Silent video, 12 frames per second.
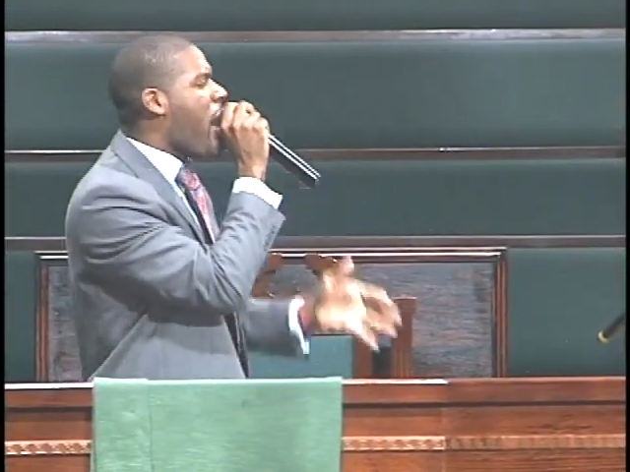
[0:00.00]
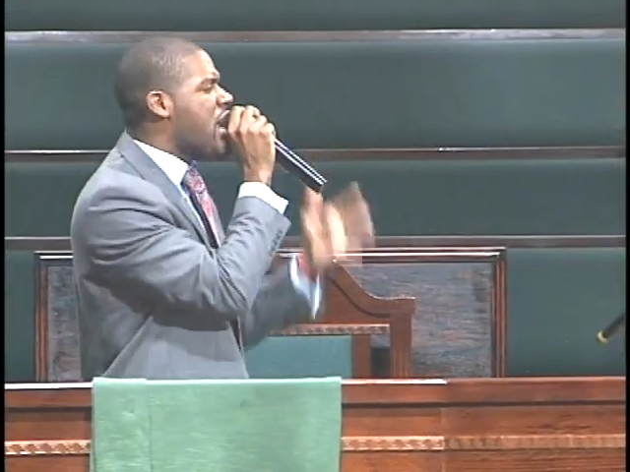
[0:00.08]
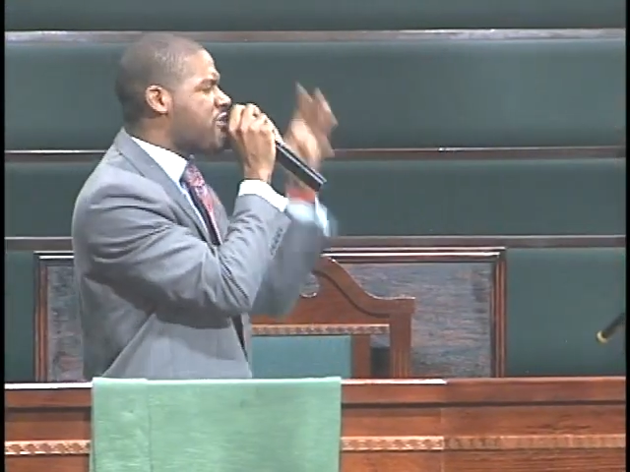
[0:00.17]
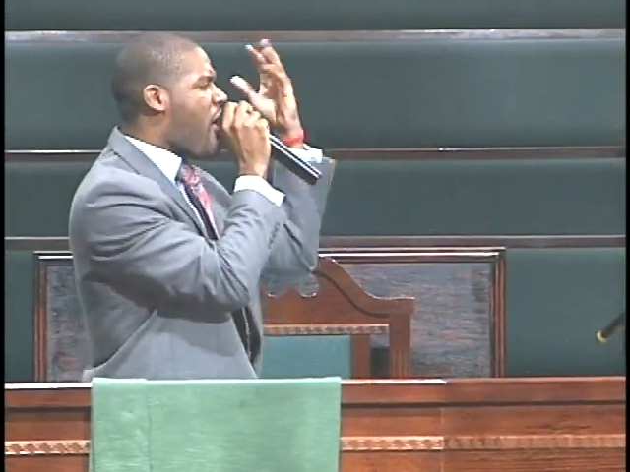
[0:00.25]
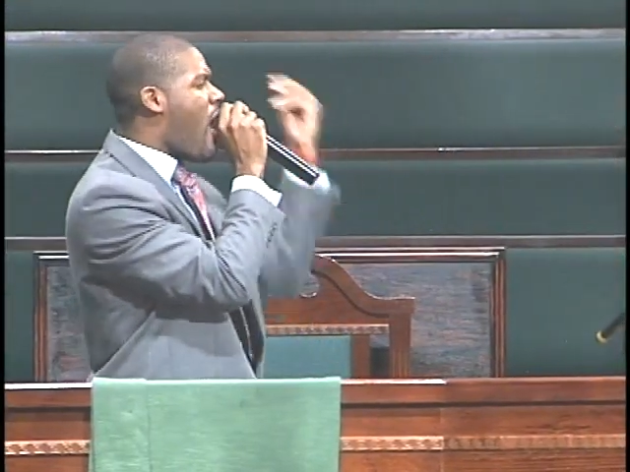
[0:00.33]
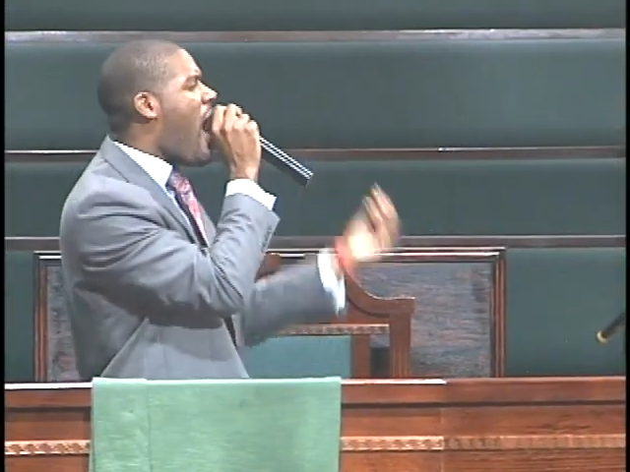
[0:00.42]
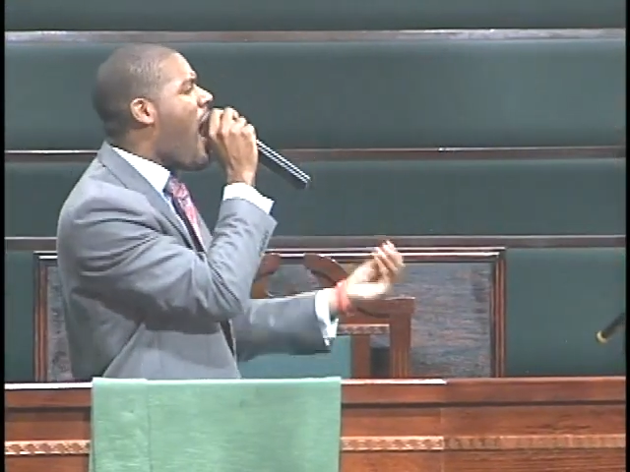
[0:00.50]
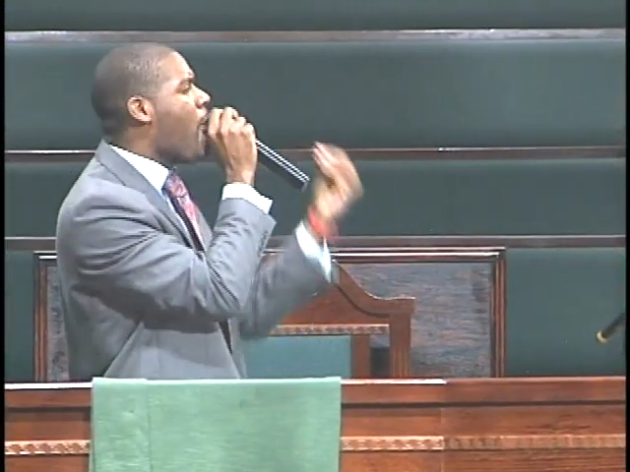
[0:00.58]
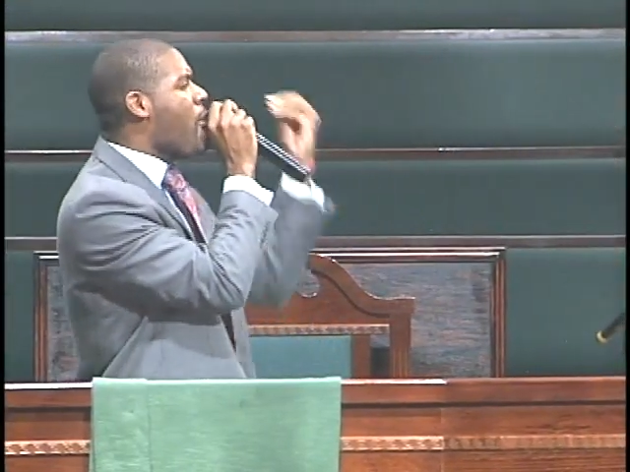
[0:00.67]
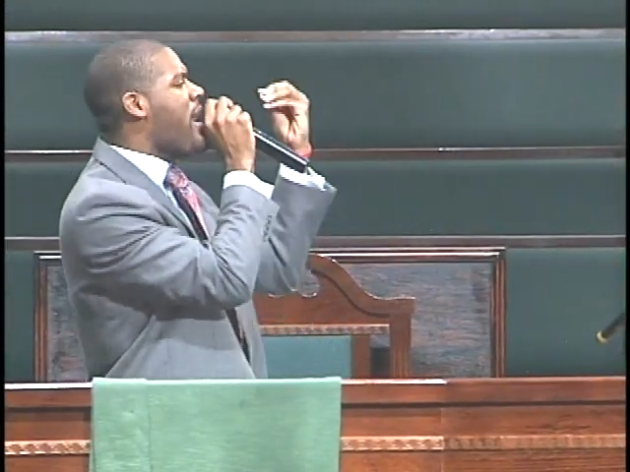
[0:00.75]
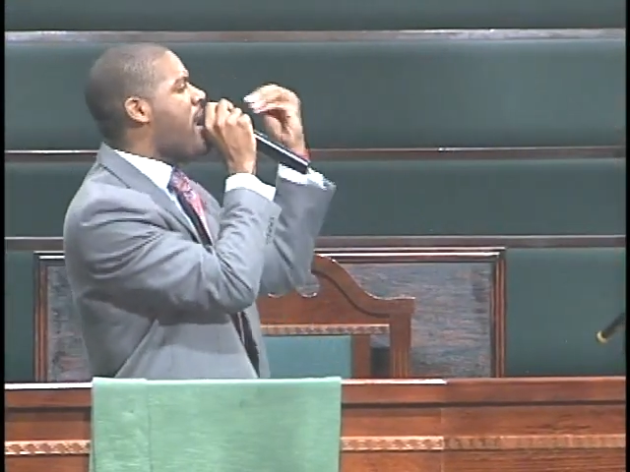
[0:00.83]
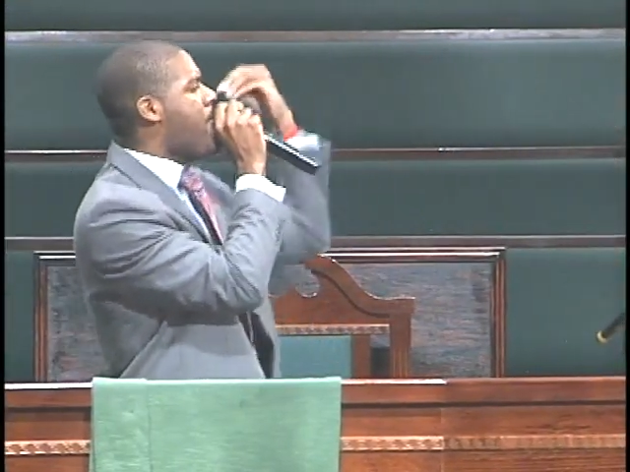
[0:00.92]
praise for
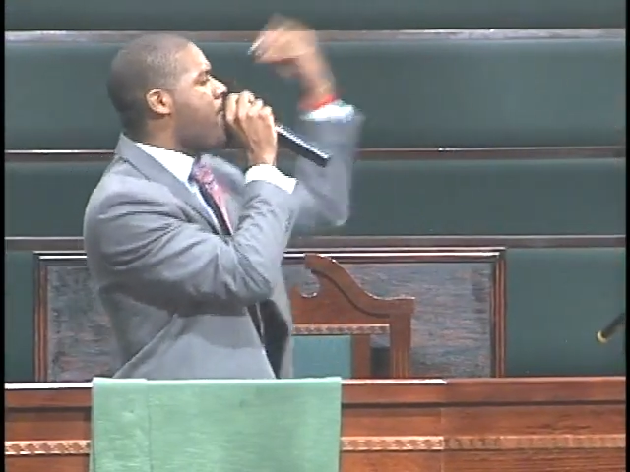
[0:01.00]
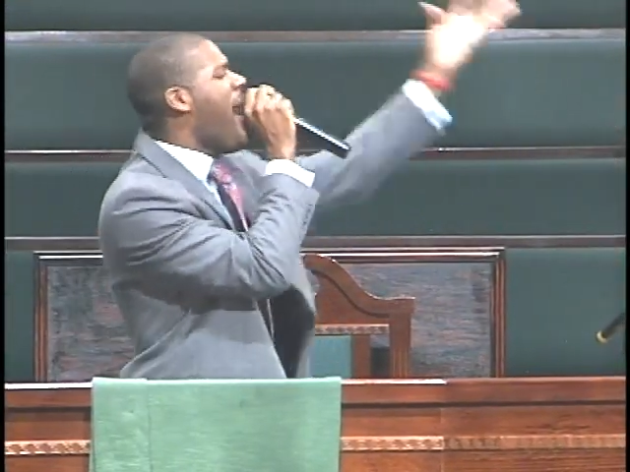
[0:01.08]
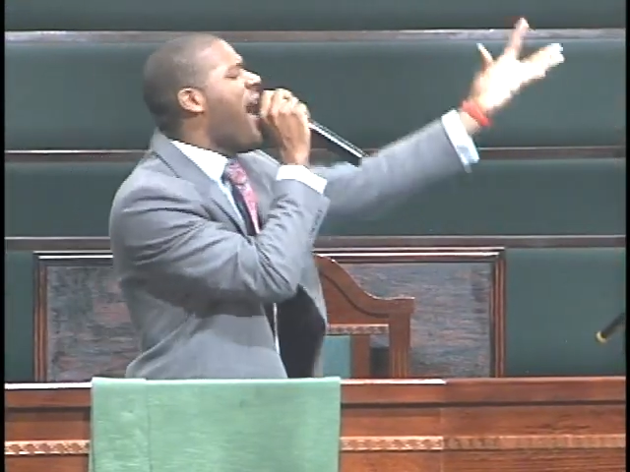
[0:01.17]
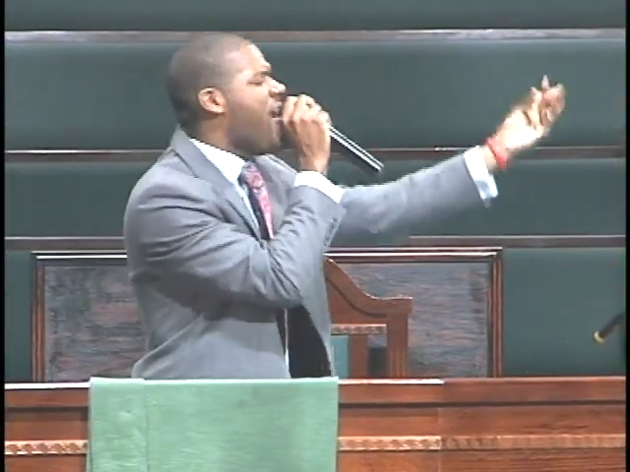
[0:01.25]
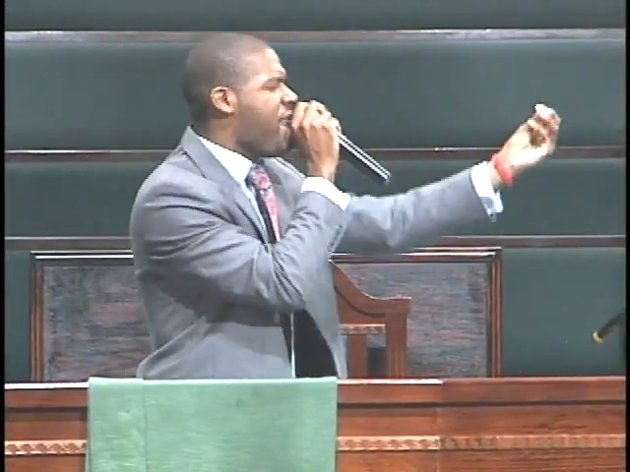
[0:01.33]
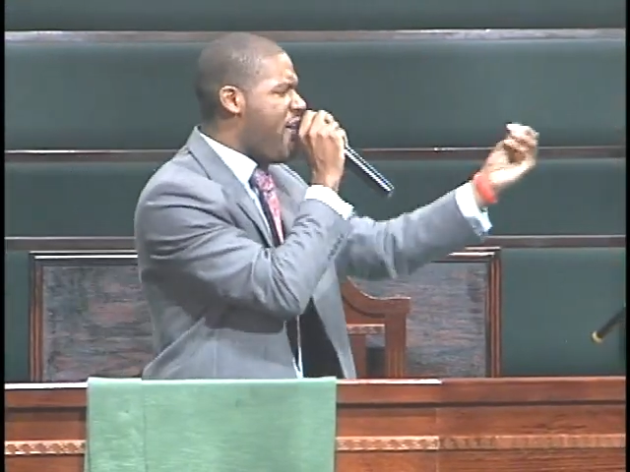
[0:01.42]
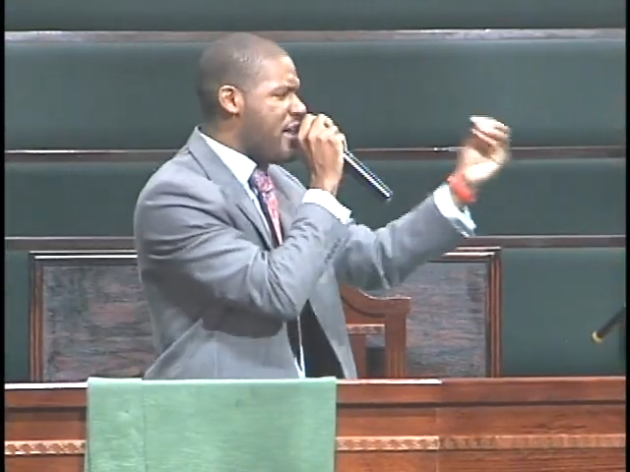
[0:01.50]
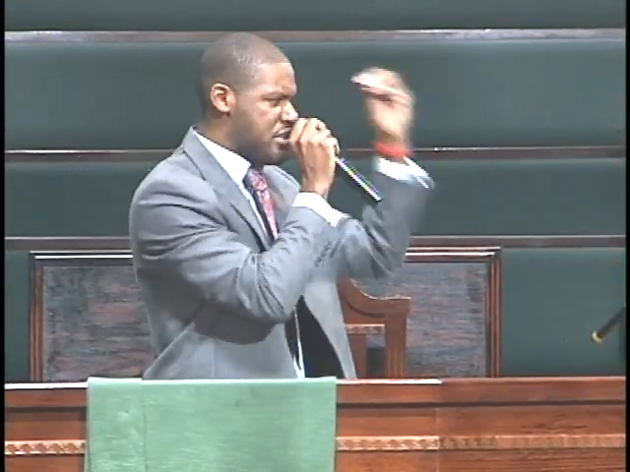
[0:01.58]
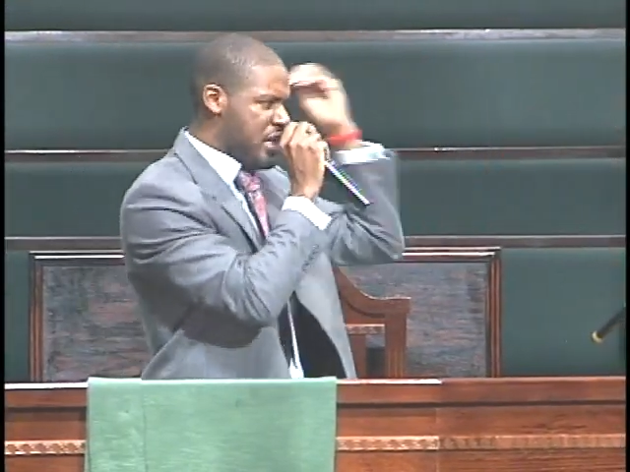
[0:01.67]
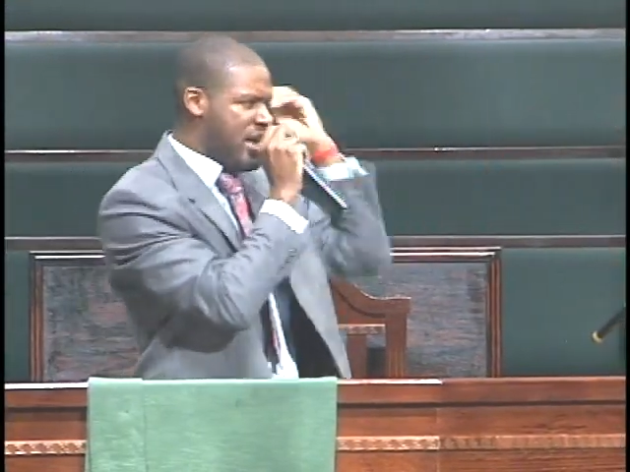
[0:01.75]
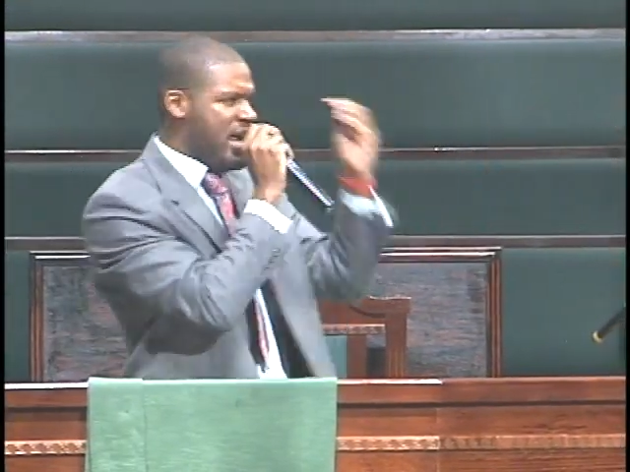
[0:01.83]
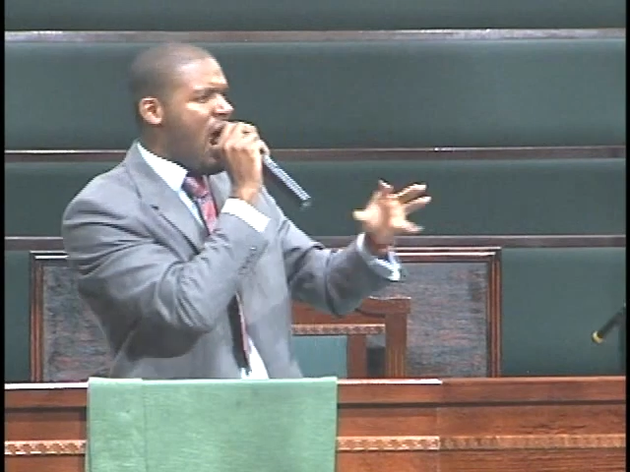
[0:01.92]
already
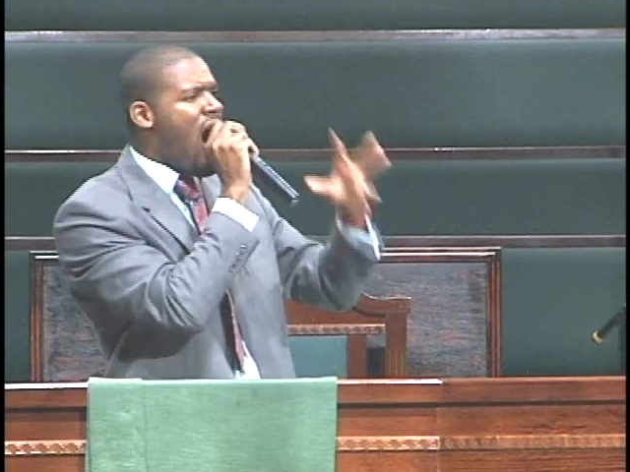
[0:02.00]
manifesting it,